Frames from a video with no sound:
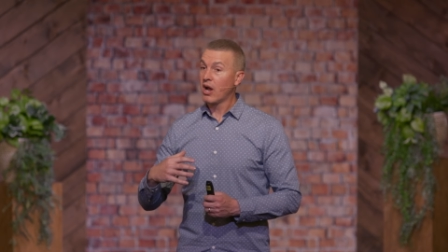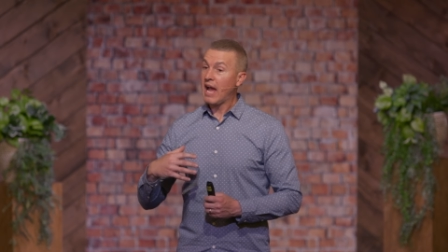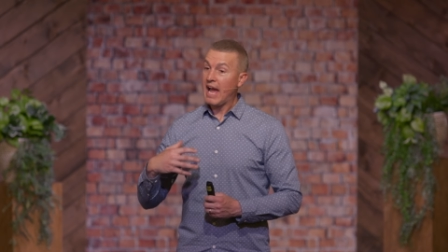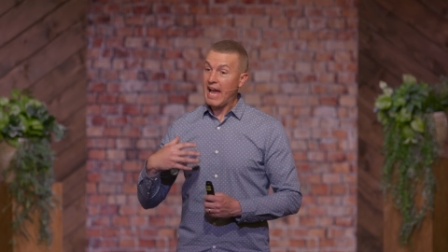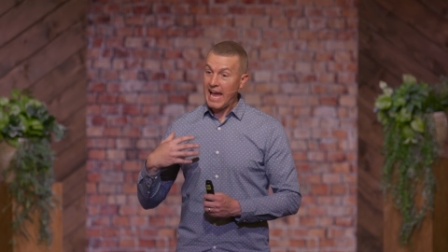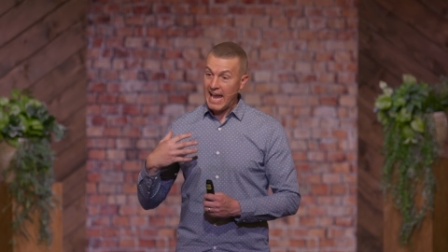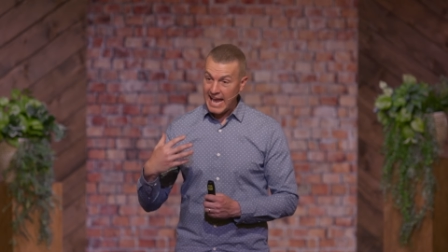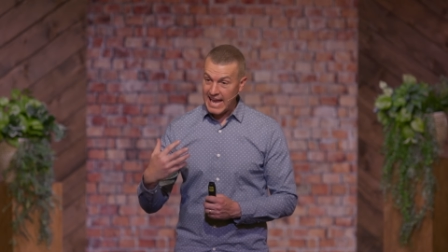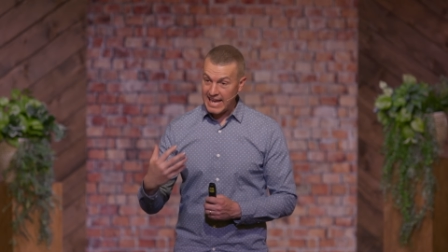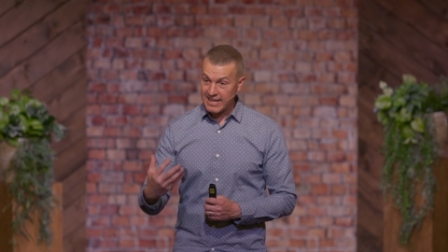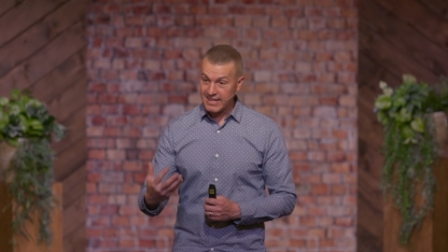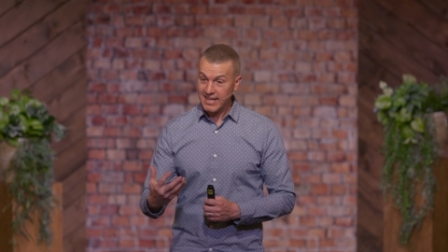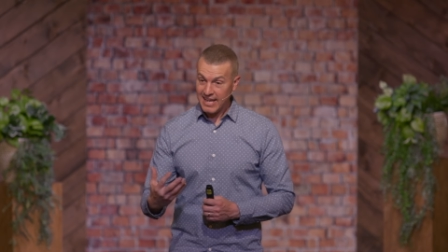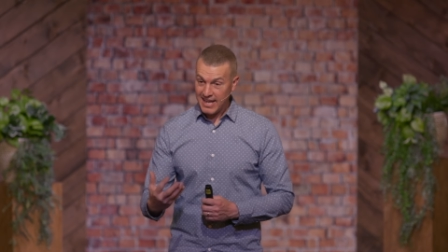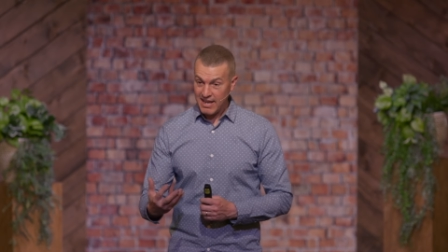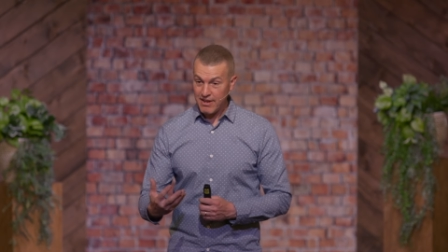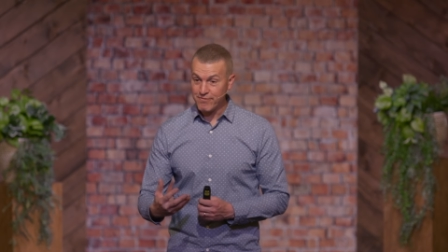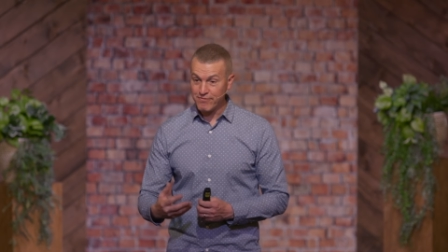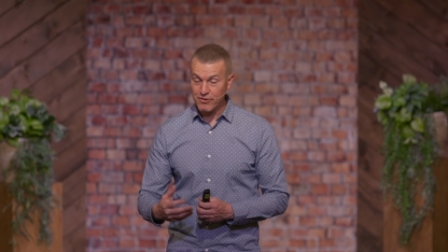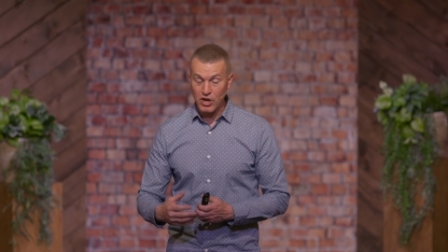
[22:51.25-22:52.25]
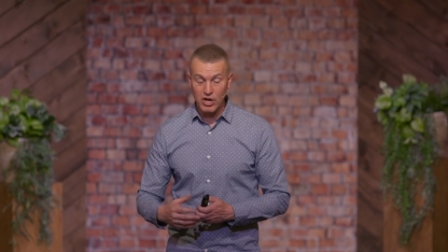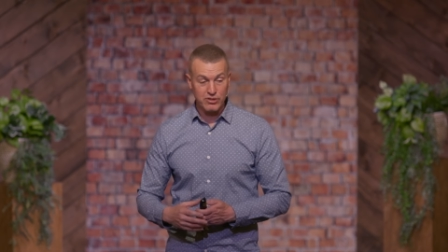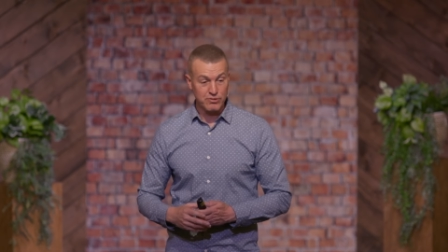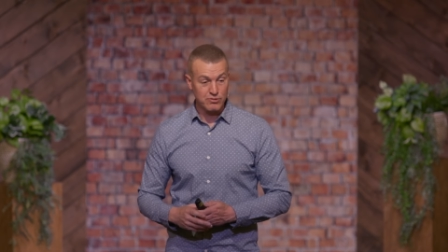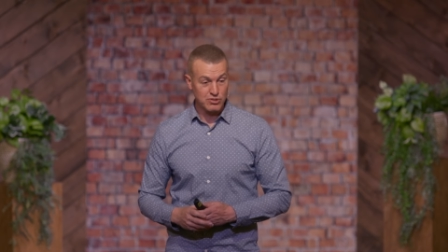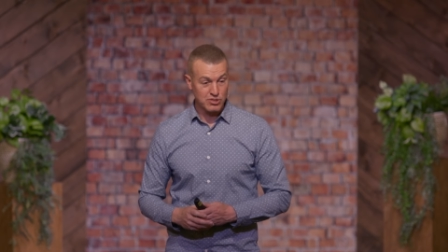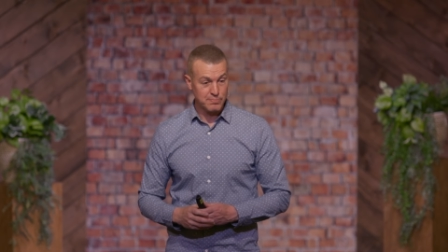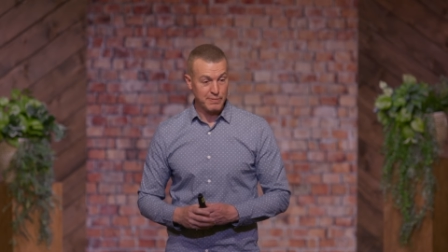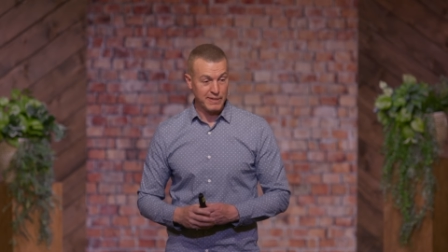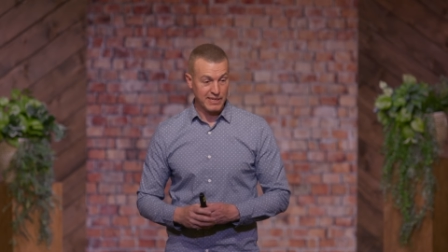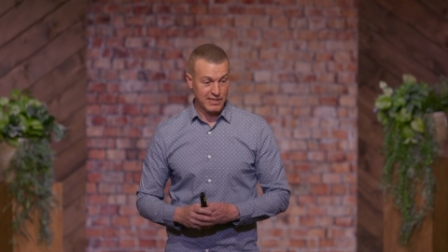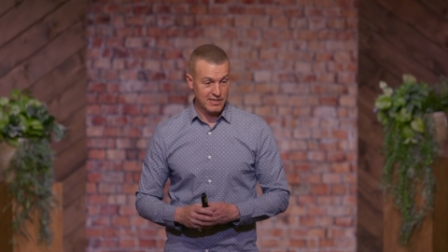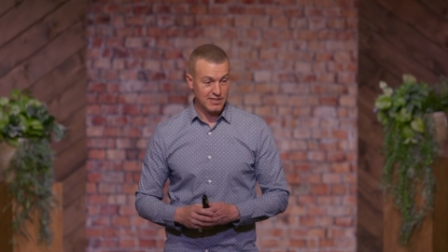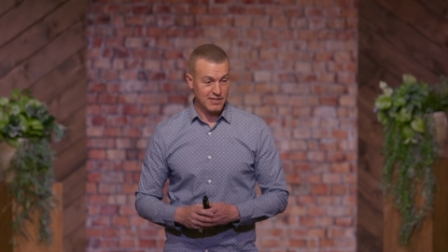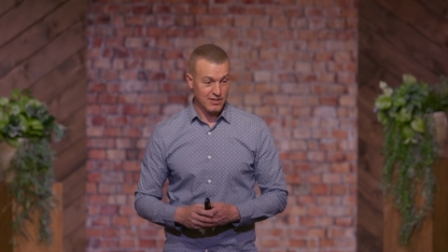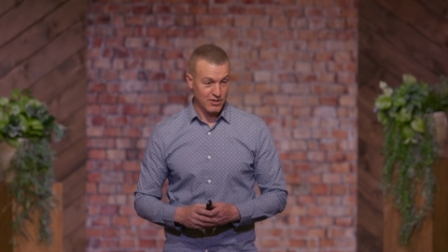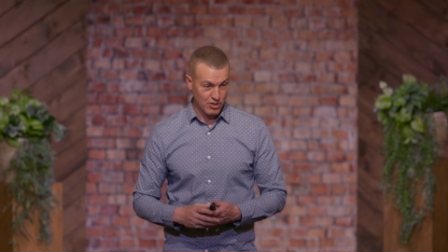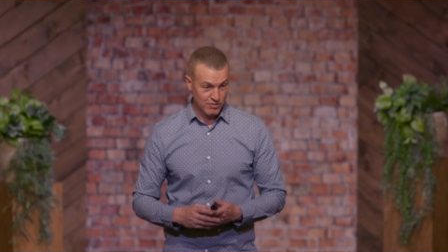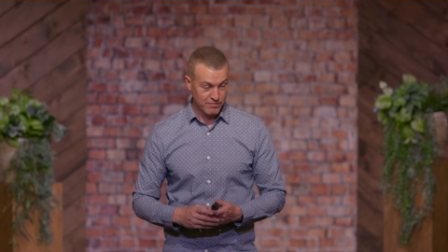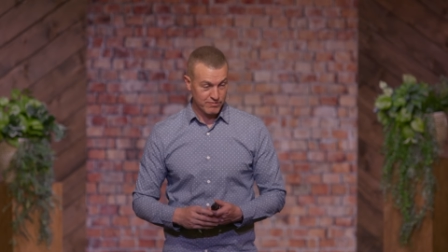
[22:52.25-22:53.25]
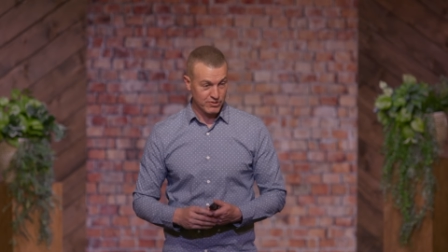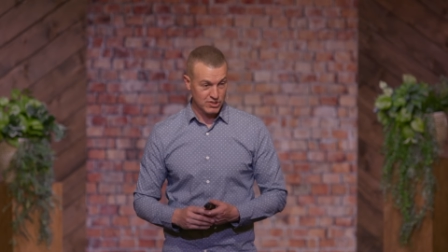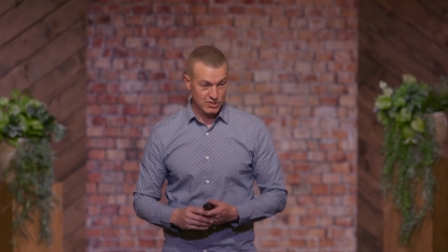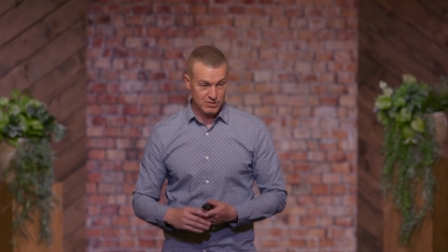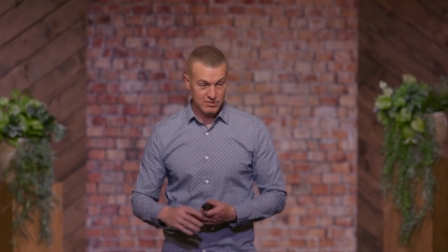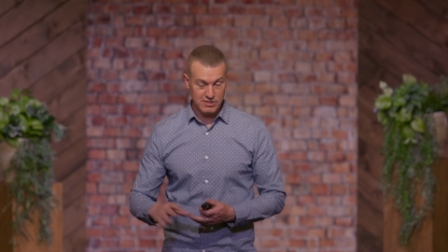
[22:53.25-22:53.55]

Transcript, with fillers: had a father speak over you.